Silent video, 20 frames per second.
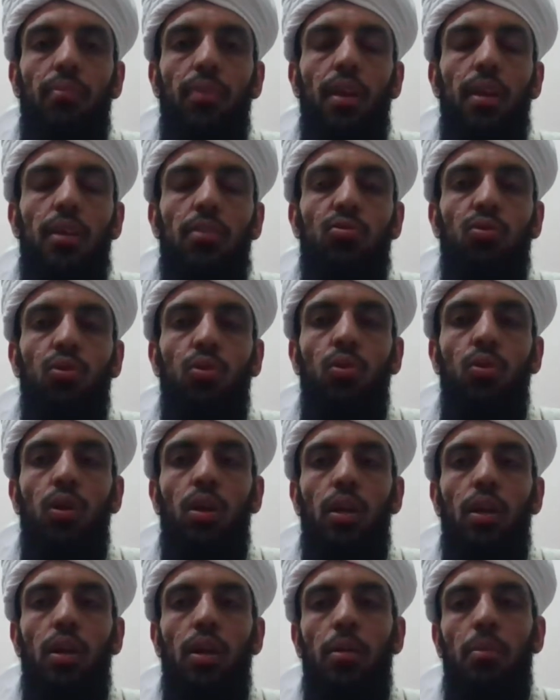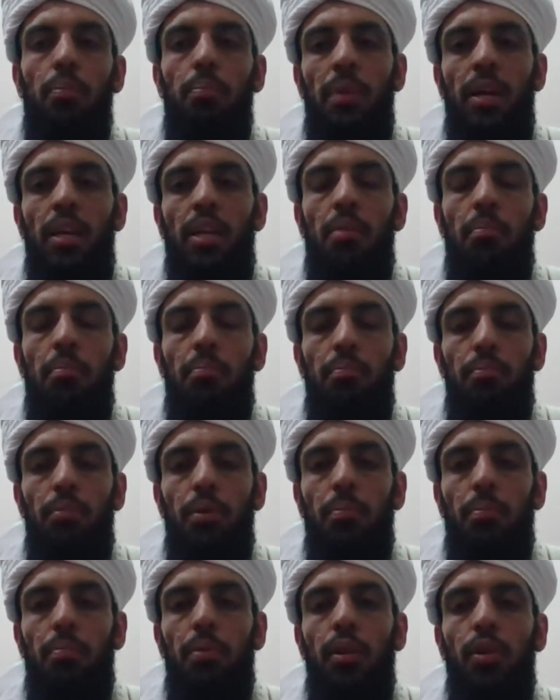So many
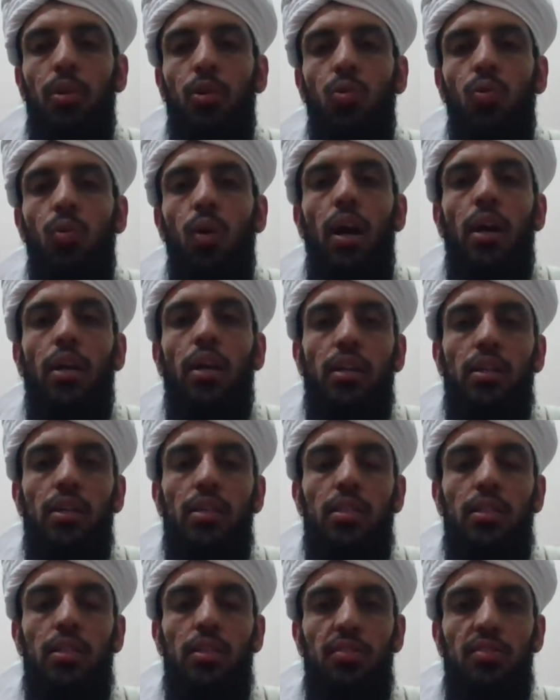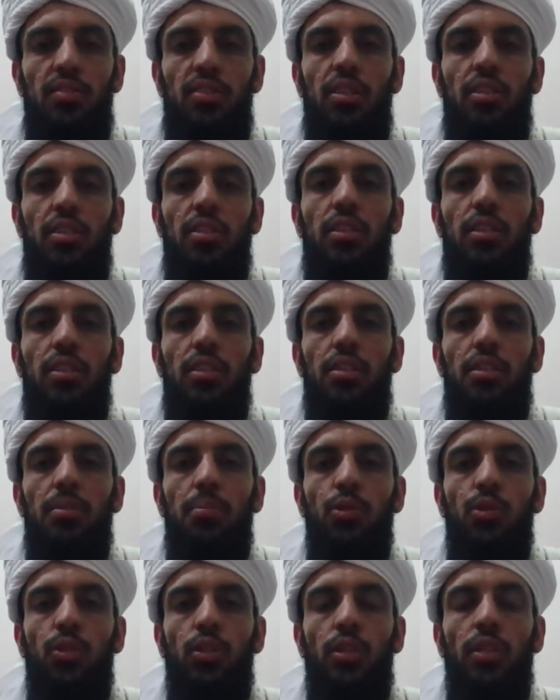people who are starting
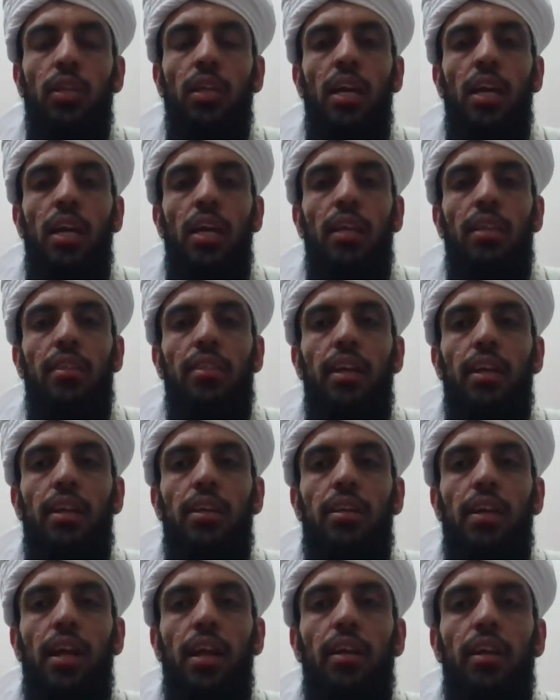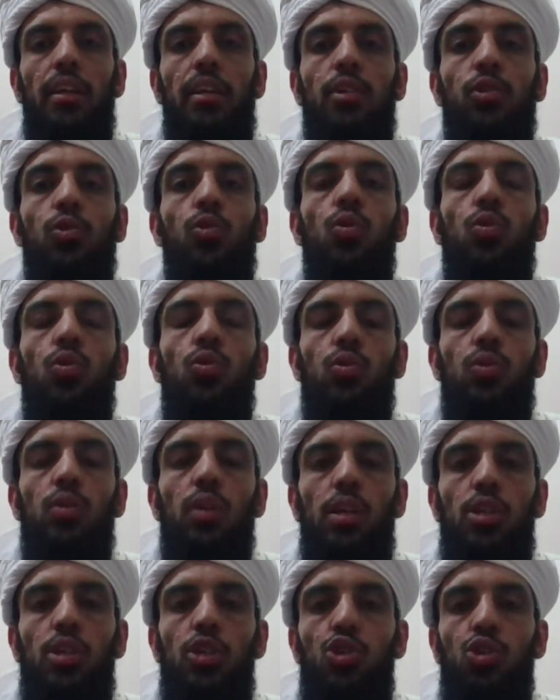contributing, they directly go to
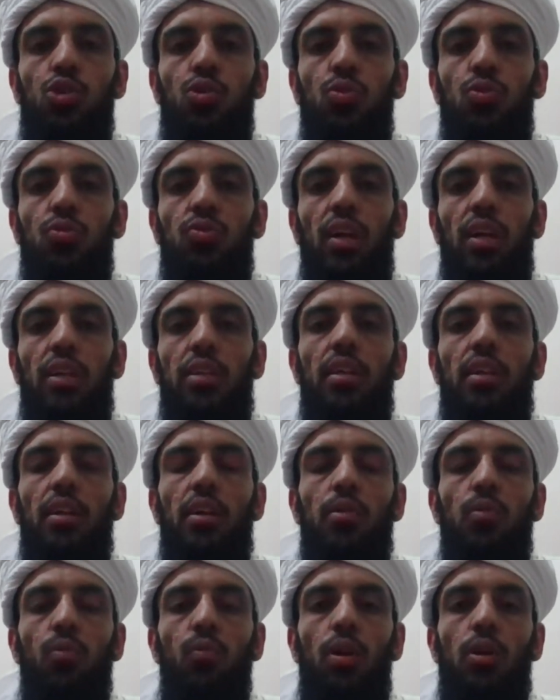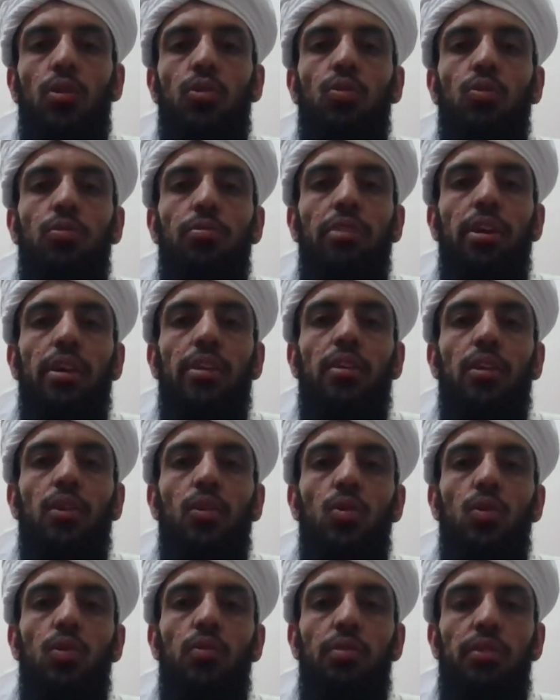the issues and they want to find the
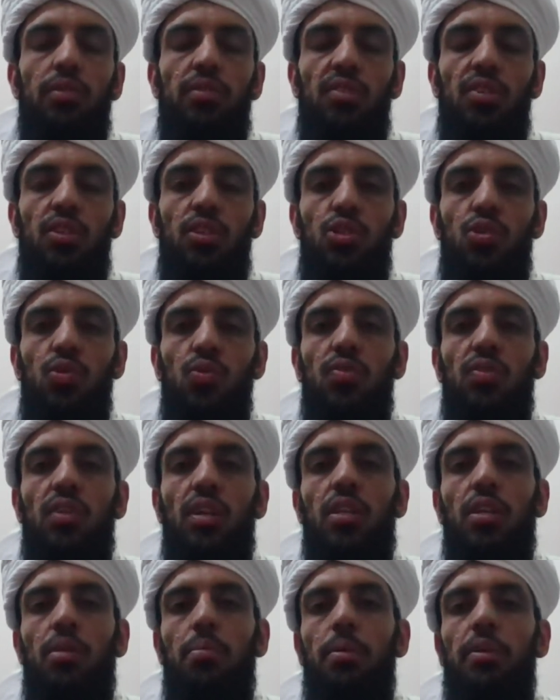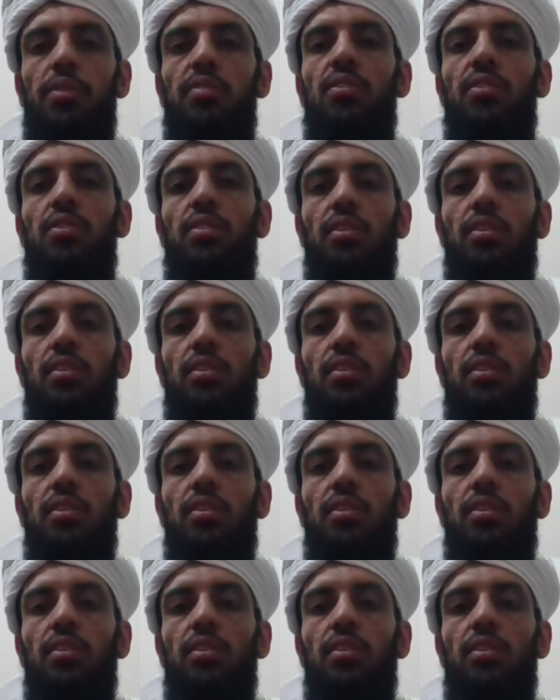good first issues that are present in